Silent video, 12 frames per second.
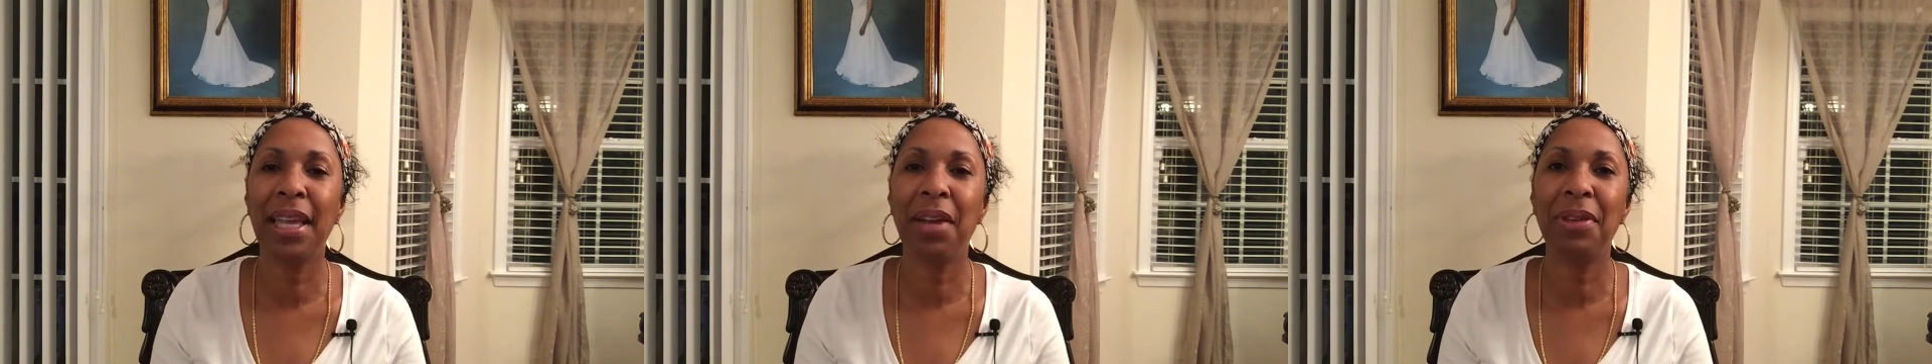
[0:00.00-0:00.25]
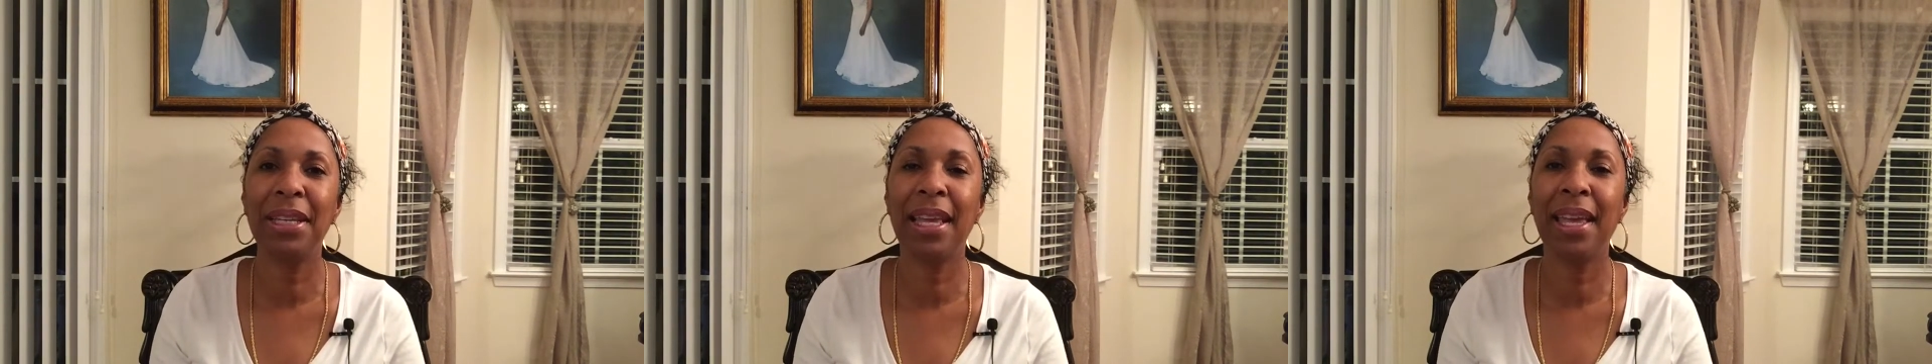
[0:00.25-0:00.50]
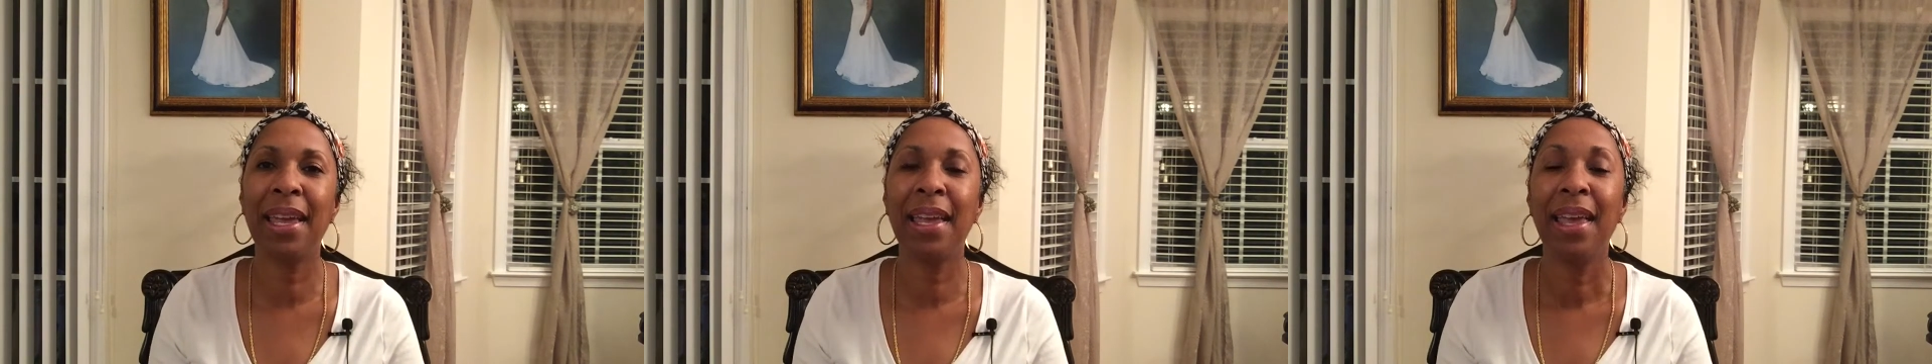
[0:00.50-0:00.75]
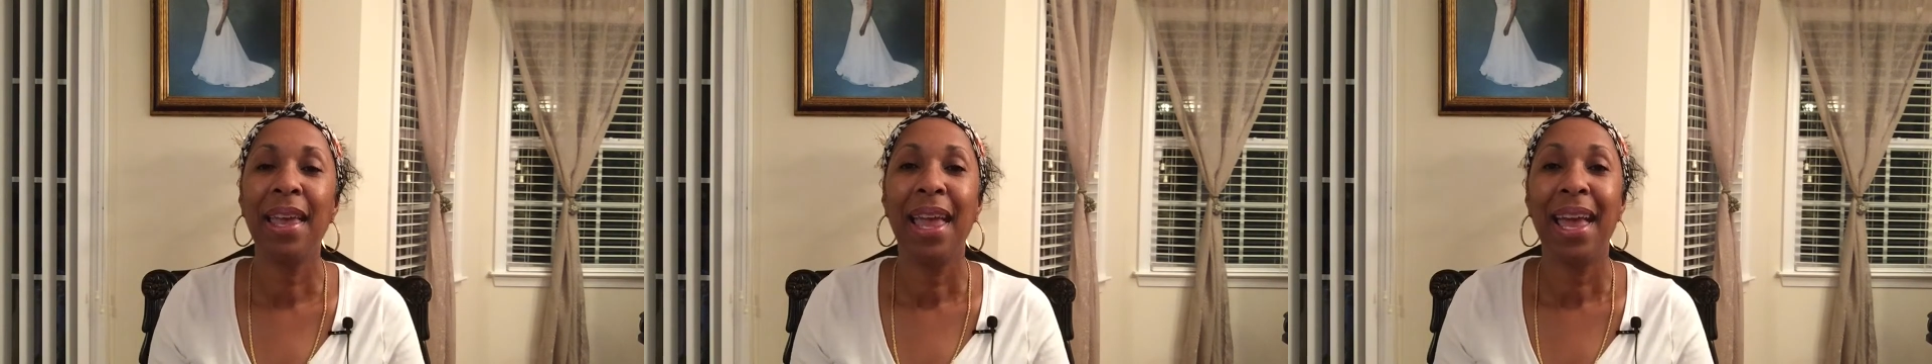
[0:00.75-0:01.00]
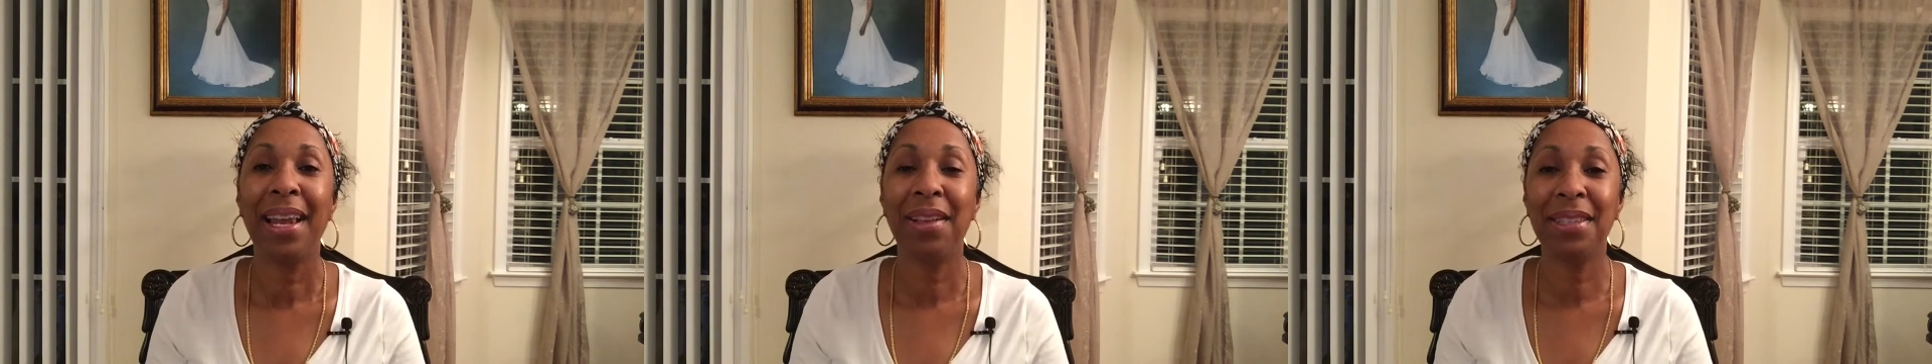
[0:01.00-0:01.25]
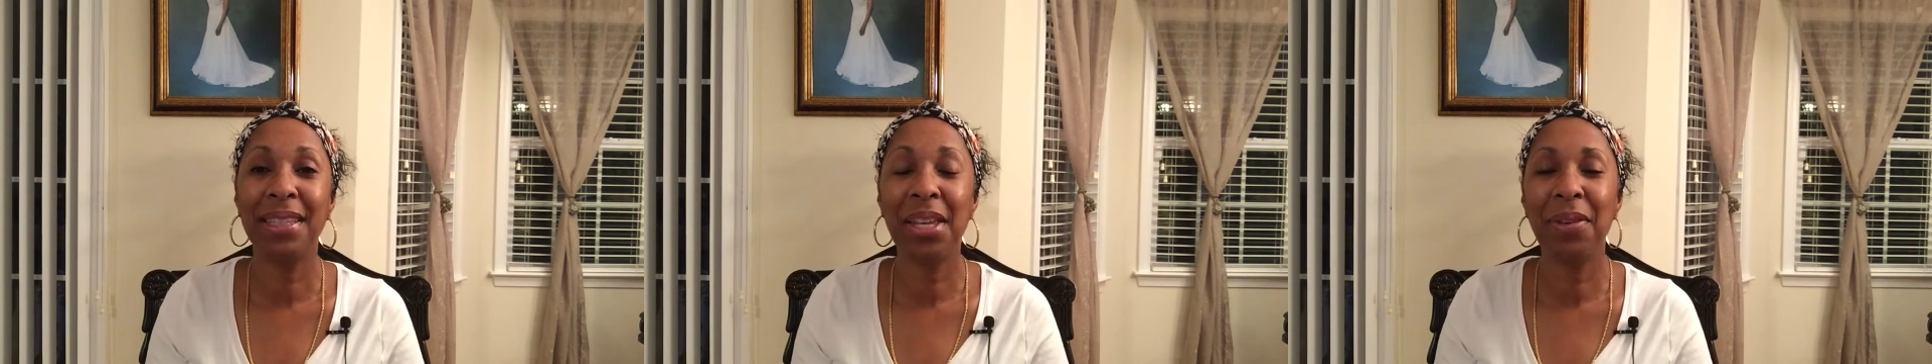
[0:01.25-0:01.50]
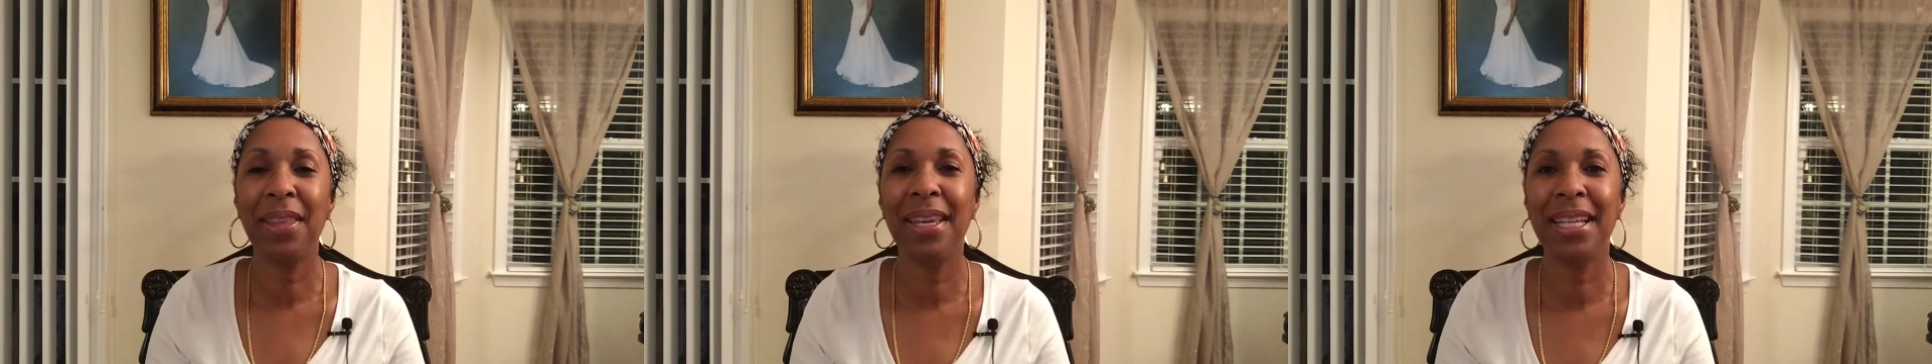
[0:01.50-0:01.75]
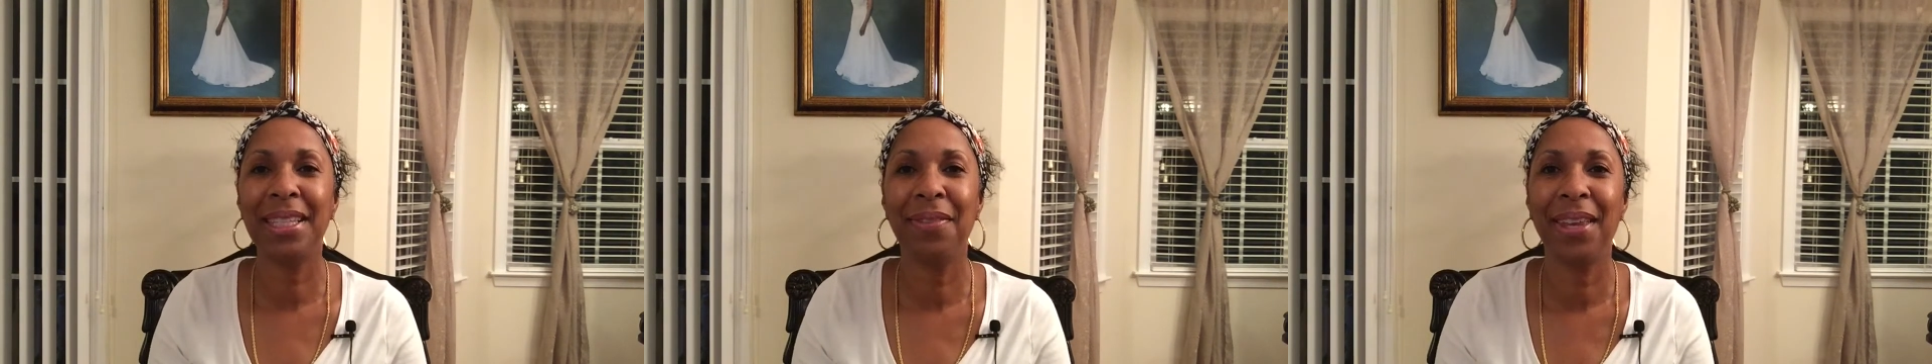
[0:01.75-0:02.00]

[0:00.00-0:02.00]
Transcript: every day, and I'll see you in the next